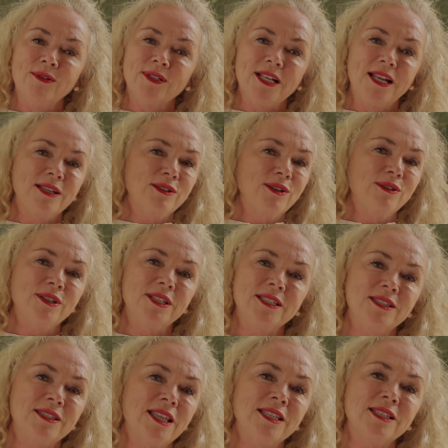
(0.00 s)
It's like, no,
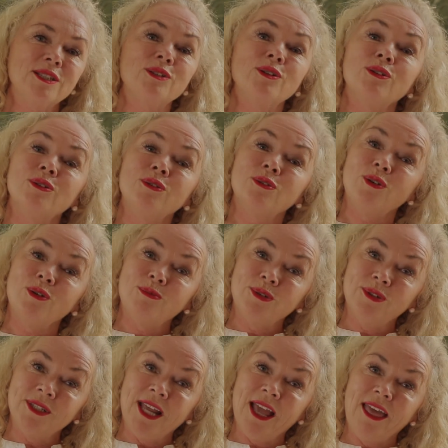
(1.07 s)
that's not a
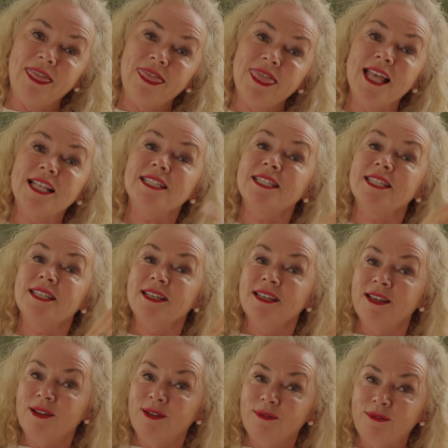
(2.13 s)
normal death. That's
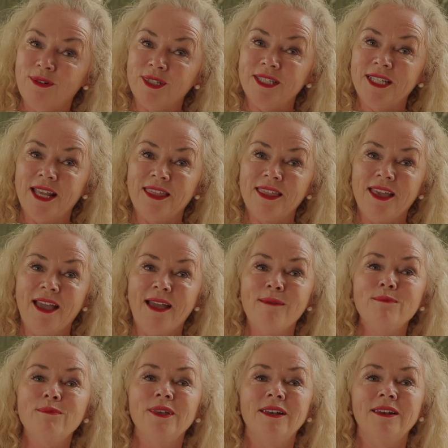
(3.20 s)
what death
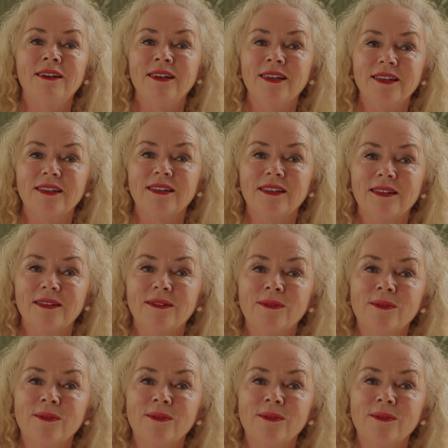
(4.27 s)
can be like.